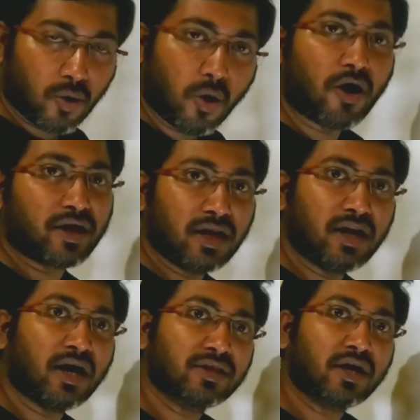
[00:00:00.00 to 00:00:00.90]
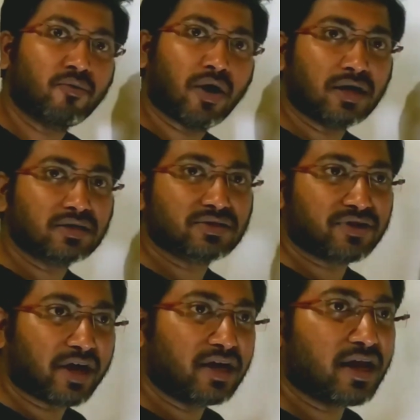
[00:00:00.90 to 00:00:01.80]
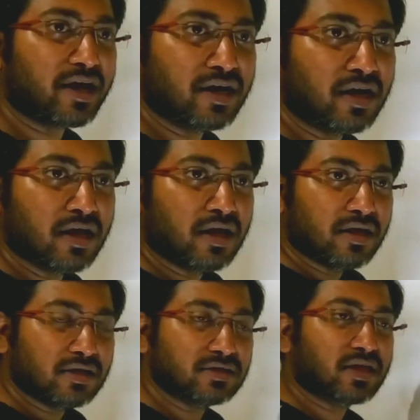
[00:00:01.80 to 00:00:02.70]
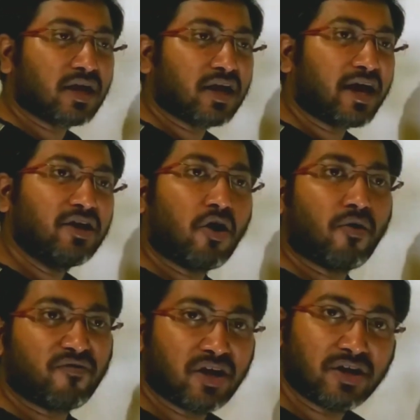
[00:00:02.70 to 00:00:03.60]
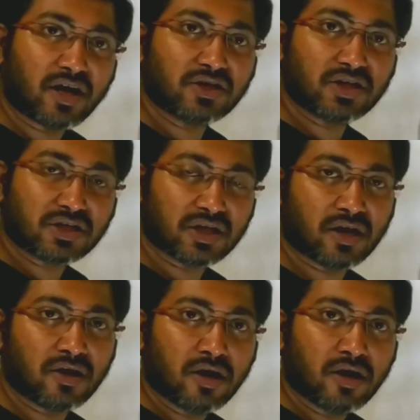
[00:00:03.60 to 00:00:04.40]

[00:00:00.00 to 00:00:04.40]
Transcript: or in other words, strike line is the line of intersection